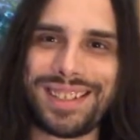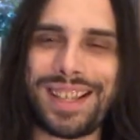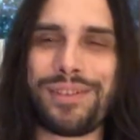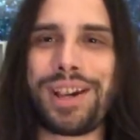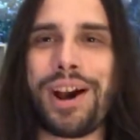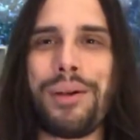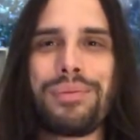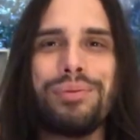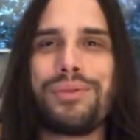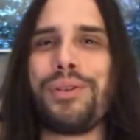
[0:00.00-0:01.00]
Giving up
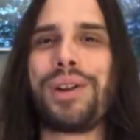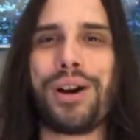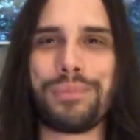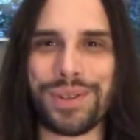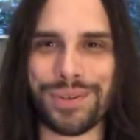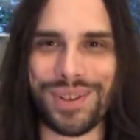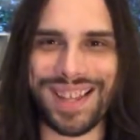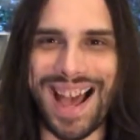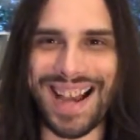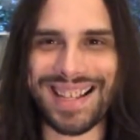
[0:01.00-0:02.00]
won't help us
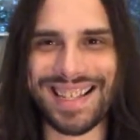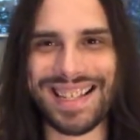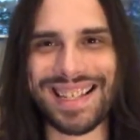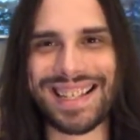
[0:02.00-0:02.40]
relax.